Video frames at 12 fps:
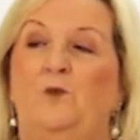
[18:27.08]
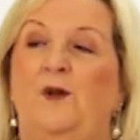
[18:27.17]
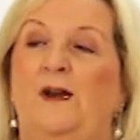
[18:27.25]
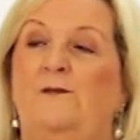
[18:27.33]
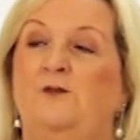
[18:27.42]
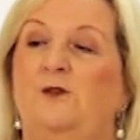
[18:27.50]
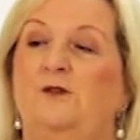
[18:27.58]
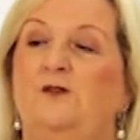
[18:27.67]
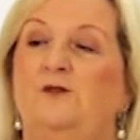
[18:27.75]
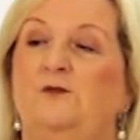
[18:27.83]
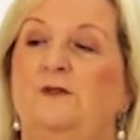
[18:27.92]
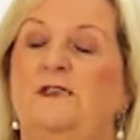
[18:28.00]
Whenever you're
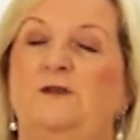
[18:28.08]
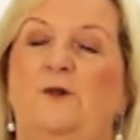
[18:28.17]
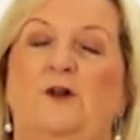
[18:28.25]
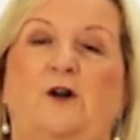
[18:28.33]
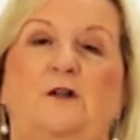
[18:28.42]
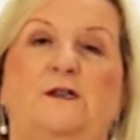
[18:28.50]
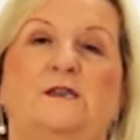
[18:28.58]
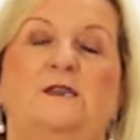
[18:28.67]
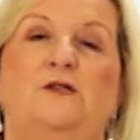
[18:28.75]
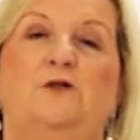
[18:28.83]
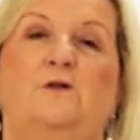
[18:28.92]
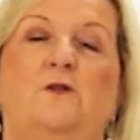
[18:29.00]
doing this, when all this
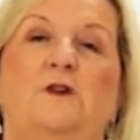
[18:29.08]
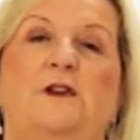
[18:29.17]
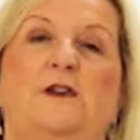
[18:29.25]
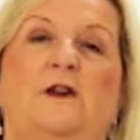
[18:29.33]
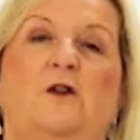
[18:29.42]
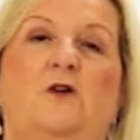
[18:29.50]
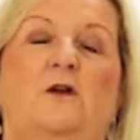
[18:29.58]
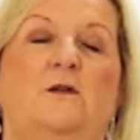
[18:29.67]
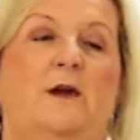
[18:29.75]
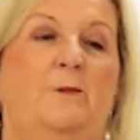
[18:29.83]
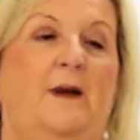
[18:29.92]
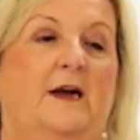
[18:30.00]
is over, you can all
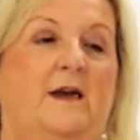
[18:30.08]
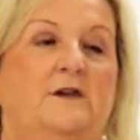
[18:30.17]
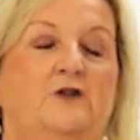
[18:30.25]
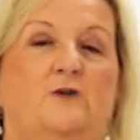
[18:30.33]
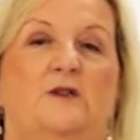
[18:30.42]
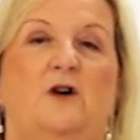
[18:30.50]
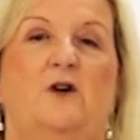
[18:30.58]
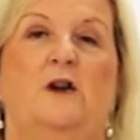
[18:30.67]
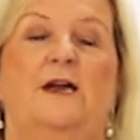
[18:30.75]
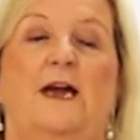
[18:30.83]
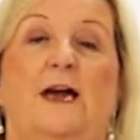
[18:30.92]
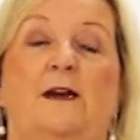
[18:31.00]
get back and do it all
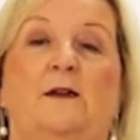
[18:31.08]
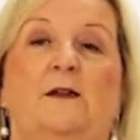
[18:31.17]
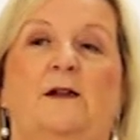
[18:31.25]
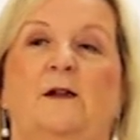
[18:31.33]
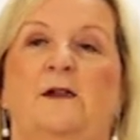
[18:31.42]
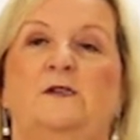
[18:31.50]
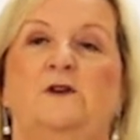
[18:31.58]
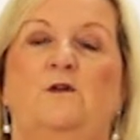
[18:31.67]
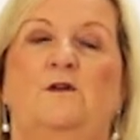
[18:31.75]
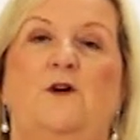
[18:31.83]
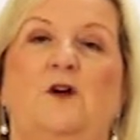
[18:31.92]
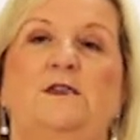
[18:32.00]
again. So
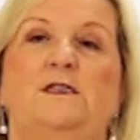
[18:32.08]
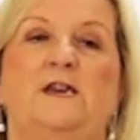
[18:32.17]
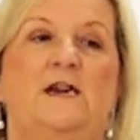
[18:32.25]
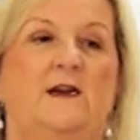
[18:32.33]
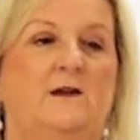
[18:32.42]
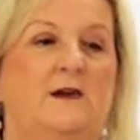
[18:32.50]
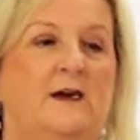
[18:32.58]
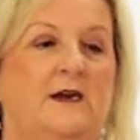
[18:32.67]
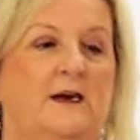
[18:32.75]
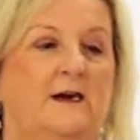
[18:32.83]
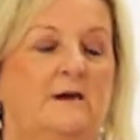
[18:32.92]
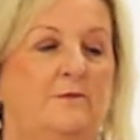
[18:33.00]
for today, you
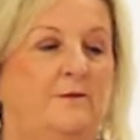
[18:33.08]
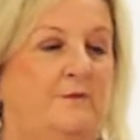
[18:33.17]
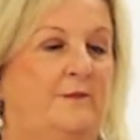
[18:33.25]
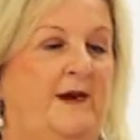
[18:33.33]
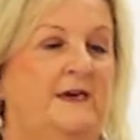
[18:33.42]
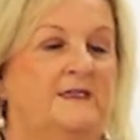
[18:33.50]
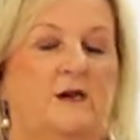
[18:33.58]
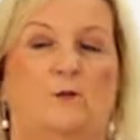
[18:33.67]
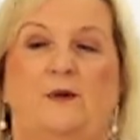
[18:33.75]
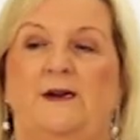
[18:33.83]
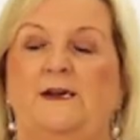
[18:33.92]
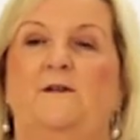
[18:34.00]
can pick
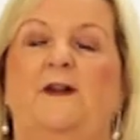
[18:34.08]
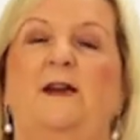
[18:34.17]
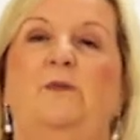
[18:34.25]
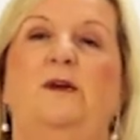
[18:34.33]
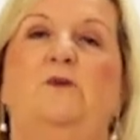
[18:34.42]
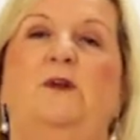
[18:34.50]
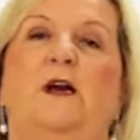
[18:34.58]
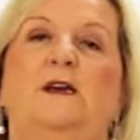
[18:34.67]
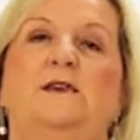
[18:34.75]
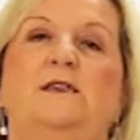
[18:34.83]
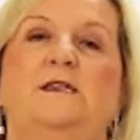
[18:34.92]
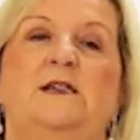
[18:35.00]
somebody, if anybody would like
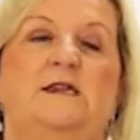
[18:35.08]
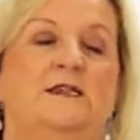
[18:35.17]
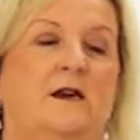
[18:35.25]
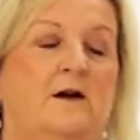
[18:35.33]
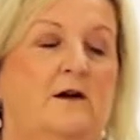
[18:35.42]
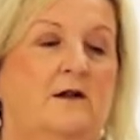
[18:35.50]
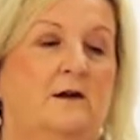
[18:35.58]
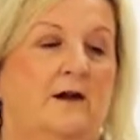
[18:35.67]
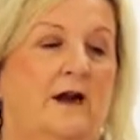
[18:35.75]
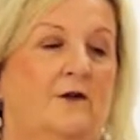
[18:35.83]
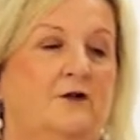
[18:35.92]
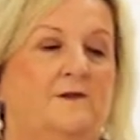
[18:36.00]
to sing a song
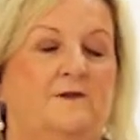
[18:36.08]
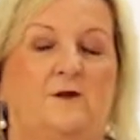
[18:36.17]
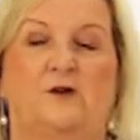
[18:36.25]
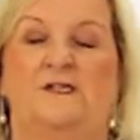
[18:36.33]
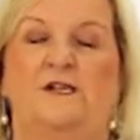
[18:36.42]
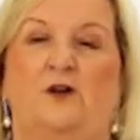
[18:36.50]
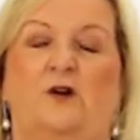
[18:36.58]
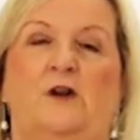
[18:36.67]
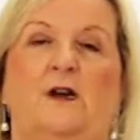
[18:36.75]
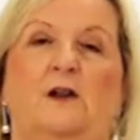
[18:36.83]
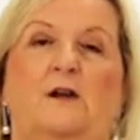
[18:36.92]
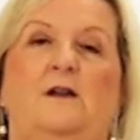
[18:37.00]
out of their
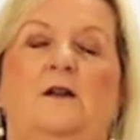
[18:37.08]
circle,